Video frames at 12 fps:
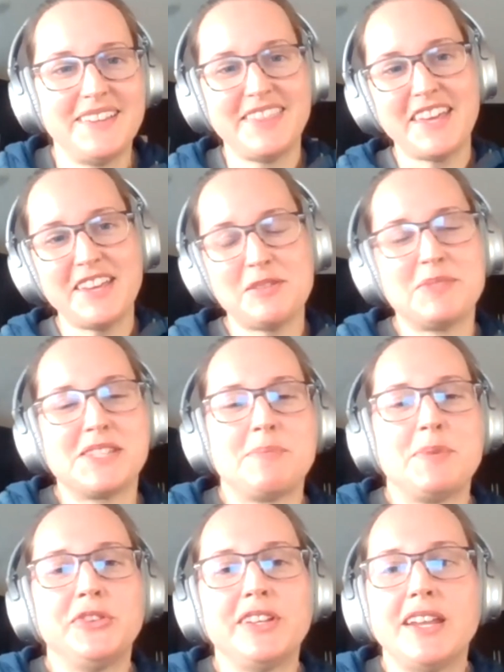Thank you, Ms.
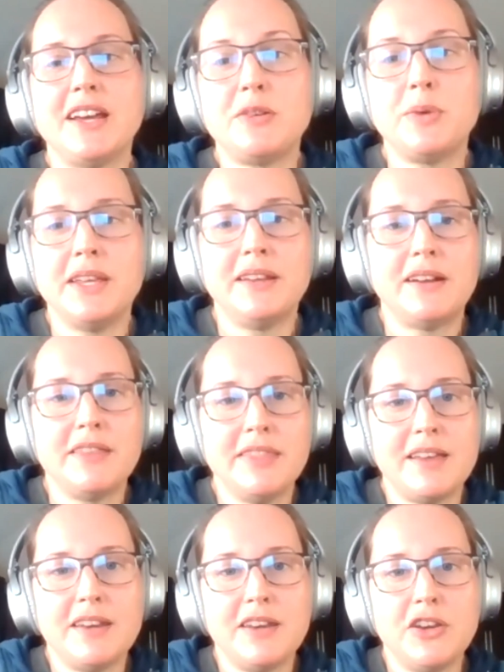Bolden. Oh, and on
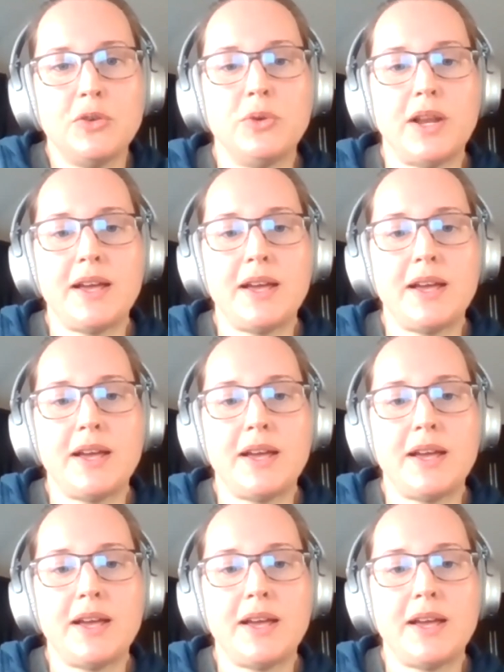that note,